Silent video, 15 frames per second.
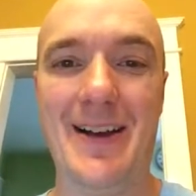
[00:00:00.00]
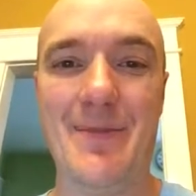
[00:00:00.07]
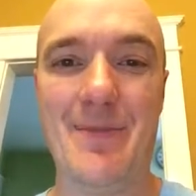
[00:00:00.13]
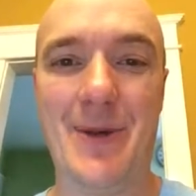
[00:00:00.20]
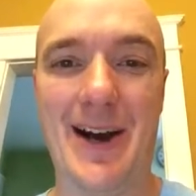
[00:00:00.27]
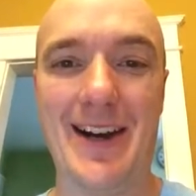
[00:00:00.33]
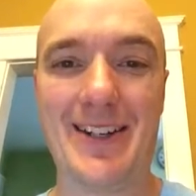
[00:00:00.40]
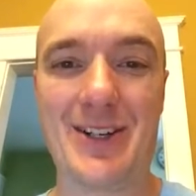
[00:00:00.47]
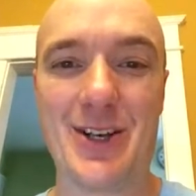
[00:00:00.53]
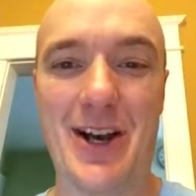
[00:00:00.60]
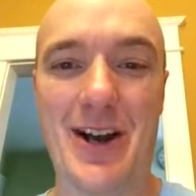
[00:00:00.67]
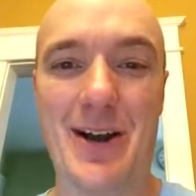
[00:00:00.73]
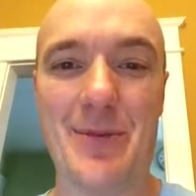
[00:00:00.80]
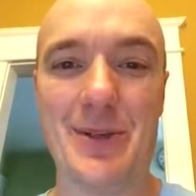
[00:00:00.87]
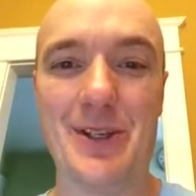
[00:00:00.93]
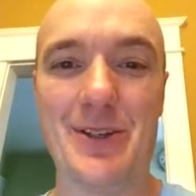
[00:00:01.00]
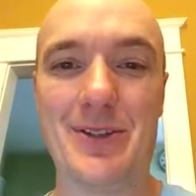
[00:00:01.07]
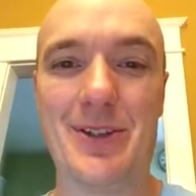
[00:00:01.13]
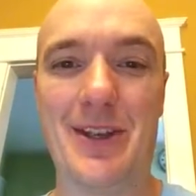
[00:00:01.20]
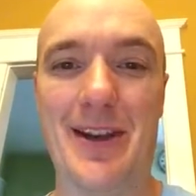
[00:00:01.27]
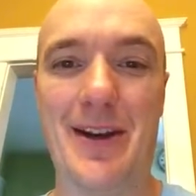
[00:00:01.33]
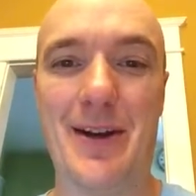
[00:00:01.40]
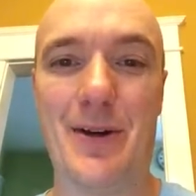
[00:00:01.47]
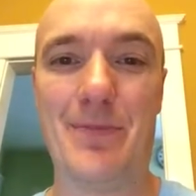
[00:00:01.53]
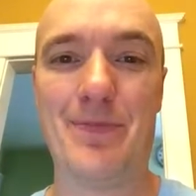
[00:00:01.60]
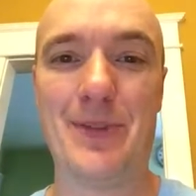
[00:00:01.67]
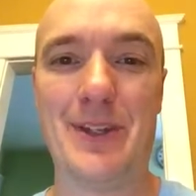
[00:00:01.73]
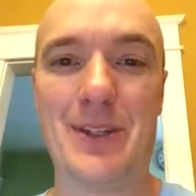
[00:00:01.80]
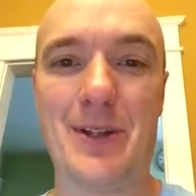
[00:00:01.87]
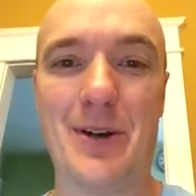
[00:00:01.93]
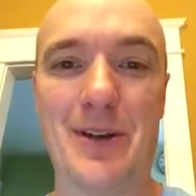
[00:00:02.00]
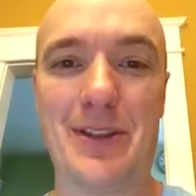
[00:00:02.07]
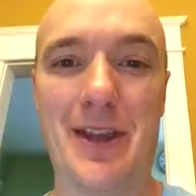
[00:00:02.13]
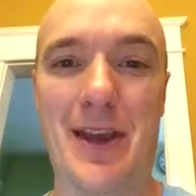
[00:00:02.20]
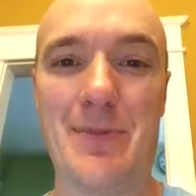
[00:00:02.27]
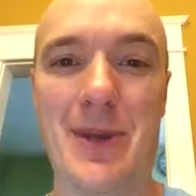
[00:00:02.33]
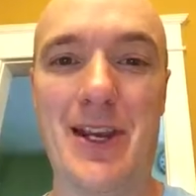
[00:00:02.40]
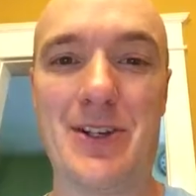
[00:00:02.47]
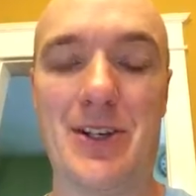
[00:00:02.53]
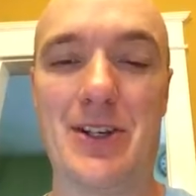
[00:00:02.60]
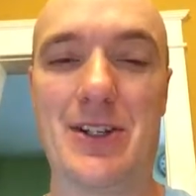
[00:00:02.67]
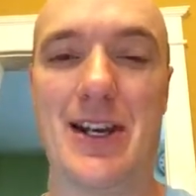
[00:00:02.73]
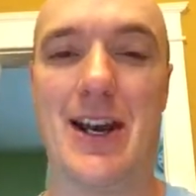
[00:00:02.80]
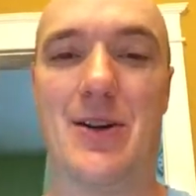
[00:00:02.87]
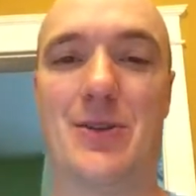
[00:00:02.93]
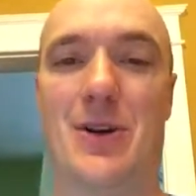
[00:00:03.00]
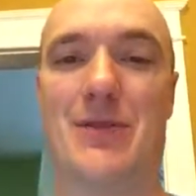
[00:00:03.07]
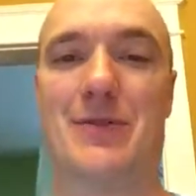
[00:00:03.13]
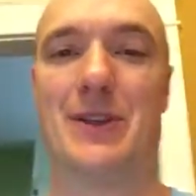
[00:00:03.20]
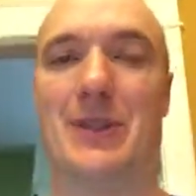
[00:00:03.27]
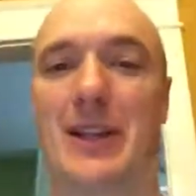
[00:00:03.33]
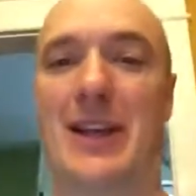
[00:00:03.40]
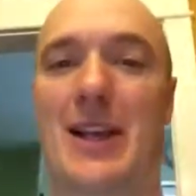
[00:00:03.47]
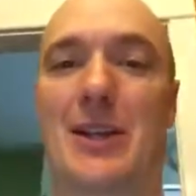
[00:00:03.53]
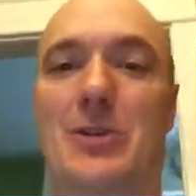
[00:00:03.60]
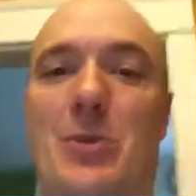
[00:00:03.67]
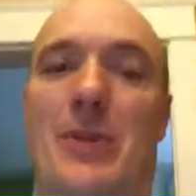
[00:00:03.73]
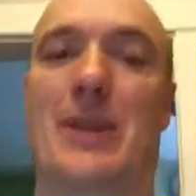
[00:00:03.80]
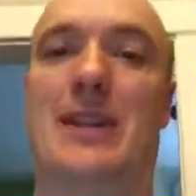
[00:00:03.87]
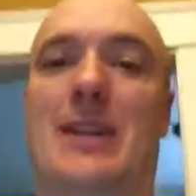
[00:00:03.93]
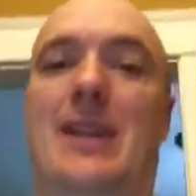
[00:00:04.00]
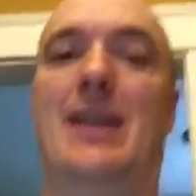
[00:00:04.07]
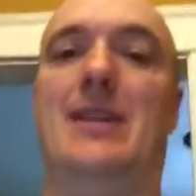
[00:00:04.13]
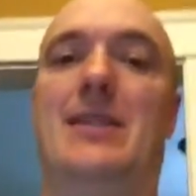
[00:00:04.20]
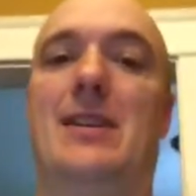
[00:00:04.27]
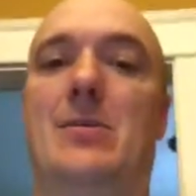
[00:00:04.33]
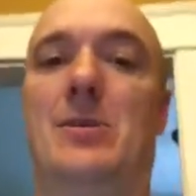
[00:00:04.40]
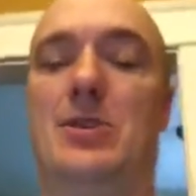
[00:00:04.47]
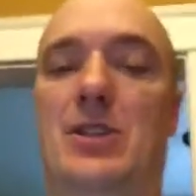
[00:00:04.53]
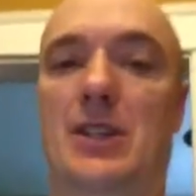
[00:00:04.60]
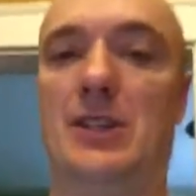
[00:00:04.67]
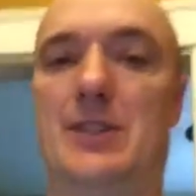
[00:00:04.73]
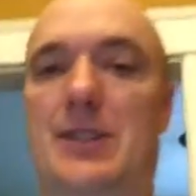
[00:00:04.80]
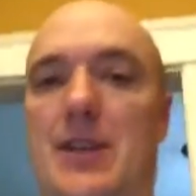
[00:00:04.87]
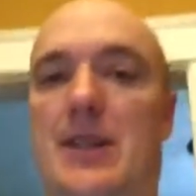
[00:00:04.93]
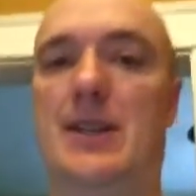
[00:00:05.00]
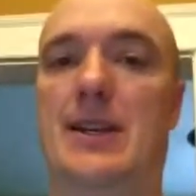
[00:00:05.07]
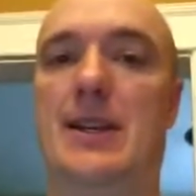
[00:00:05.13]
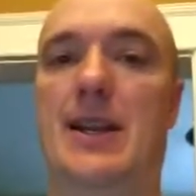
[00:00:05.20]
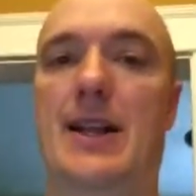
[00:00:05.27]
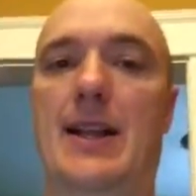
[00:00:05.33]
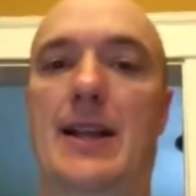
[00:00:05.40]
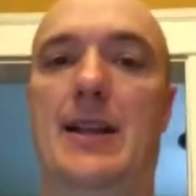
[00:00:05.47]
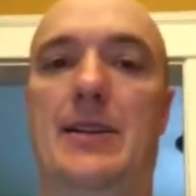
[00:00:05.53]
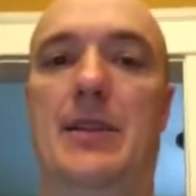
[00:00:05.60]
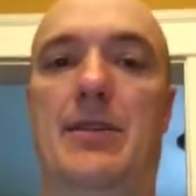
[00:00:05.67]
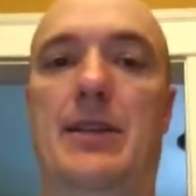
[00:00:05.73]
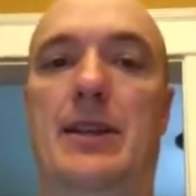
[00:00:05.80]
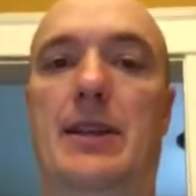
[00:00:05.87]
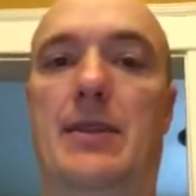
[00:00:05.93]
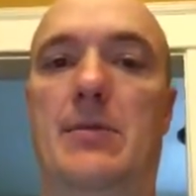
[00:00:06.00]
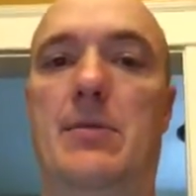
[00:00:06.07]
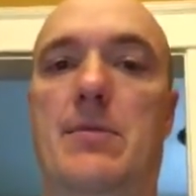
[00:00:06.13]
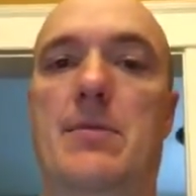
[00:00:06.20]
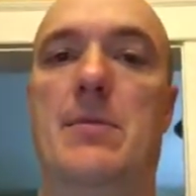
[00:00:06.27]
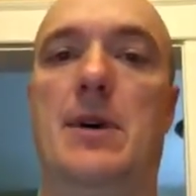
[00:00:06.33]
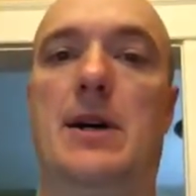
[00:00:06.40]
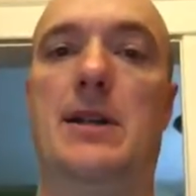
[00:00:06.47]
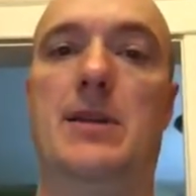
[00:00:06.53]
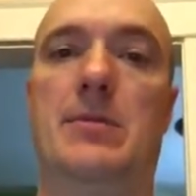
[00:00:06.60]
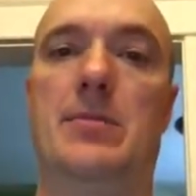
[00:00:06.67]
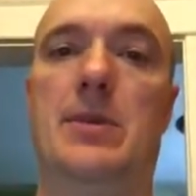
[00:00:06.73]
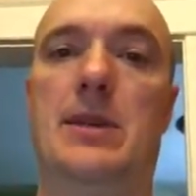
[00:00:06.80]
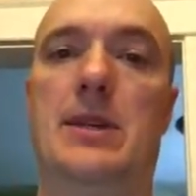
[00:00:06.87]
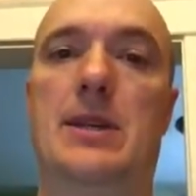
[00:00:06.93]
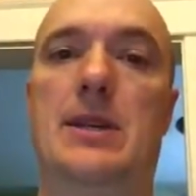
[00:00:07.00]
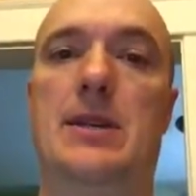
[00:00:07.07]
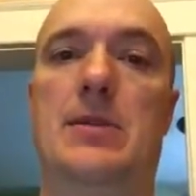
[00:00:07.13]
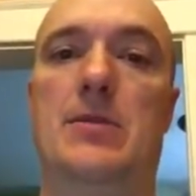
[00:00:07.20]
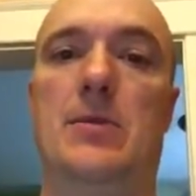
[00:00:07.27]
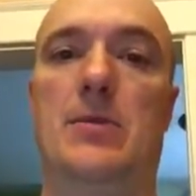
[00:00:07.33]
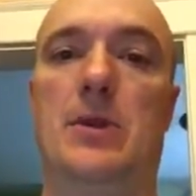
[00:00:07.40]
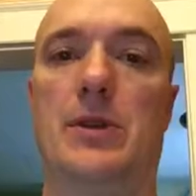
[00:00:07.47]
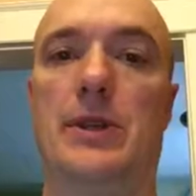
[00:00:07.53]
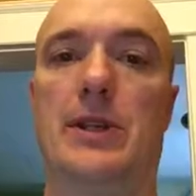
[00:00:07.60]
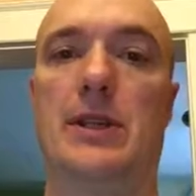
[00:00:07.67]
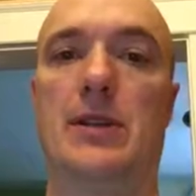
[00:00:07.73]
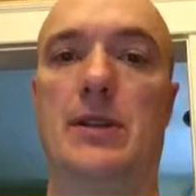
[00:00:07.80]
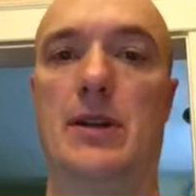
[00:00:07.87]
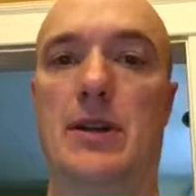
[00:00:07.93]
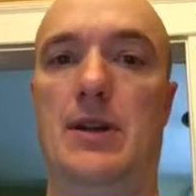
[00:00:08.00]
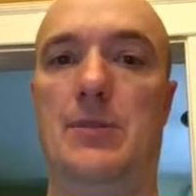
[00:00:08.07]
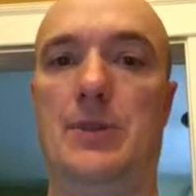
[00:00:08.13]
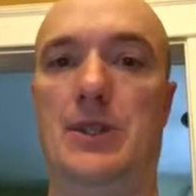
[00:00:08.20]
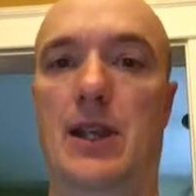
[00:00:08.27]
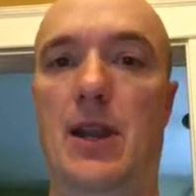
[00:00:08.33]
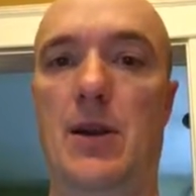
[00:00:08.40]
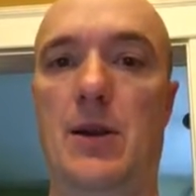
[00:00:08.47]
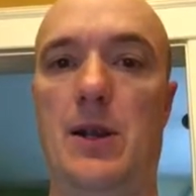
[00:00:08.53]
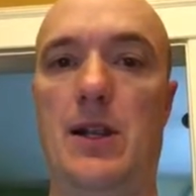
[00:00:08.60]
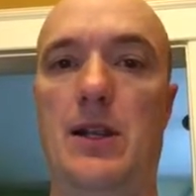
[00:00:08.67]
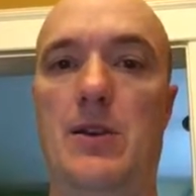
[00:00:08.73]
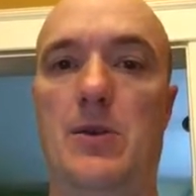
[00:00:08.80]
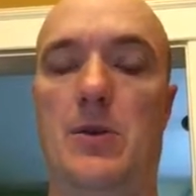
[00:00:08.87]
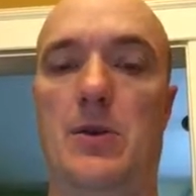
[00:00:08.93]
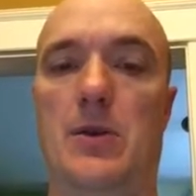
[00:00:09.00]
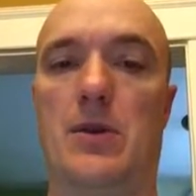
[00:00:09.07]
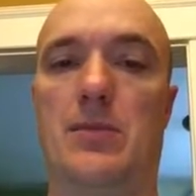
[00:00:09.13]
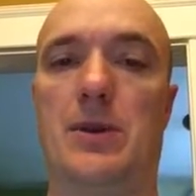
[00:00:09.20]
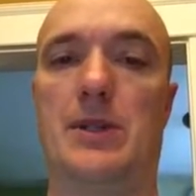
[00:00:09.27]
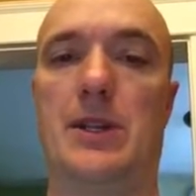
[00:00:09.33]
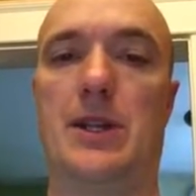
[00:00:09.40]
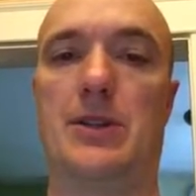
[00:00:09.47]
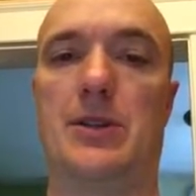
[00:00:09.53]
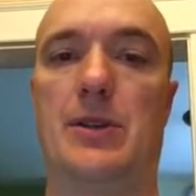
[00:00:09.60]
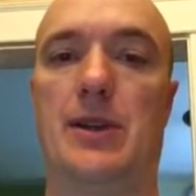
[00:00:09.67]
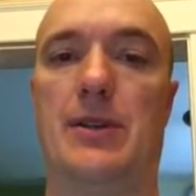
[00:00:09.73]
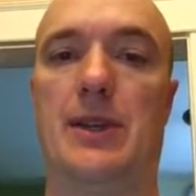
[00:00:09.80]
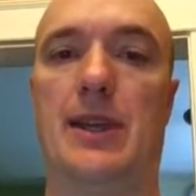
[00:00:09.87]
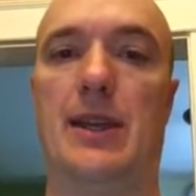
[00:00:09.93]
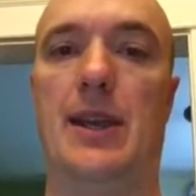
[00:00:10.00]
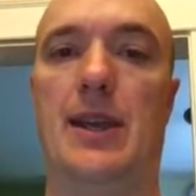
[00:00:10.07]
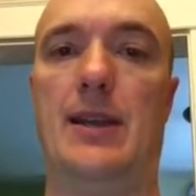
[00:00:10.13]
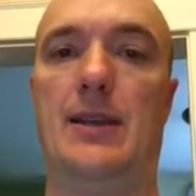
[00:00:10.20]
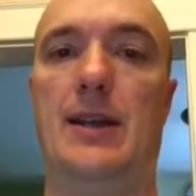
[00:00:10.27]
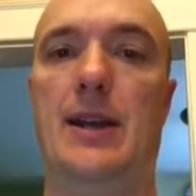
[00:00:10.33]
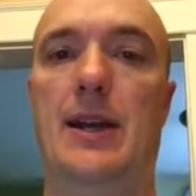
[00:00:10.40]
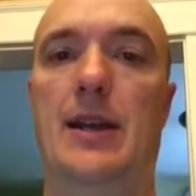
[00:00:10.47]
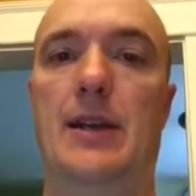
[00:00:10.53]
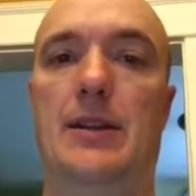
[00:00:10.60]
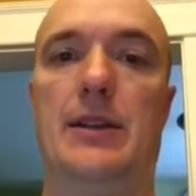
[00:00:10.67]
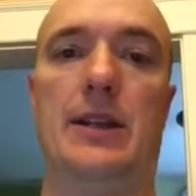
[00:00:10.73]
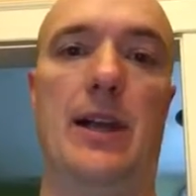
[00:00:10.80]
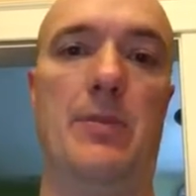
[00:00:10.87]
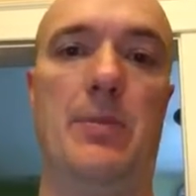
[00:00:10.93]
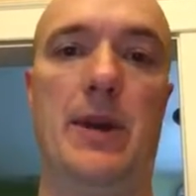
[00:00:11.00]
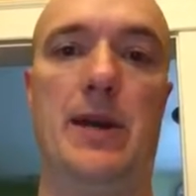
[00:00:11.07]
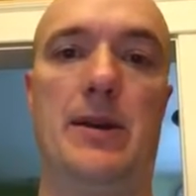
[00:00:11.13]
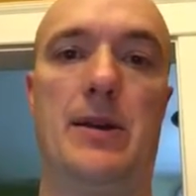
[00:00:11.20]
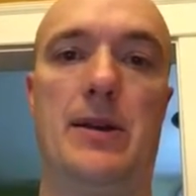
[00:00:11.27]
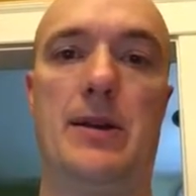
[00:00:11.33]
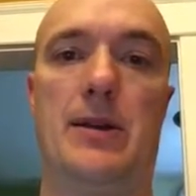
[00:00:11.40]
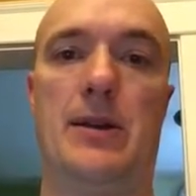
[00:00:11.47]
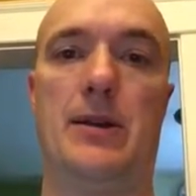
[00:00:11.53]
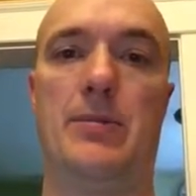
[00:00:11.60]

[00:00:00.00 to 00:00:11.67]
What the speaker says: my job is to help talk that patient down off the ledge when they get an imaging study and they think it might be really scary or potentially that they can't get better.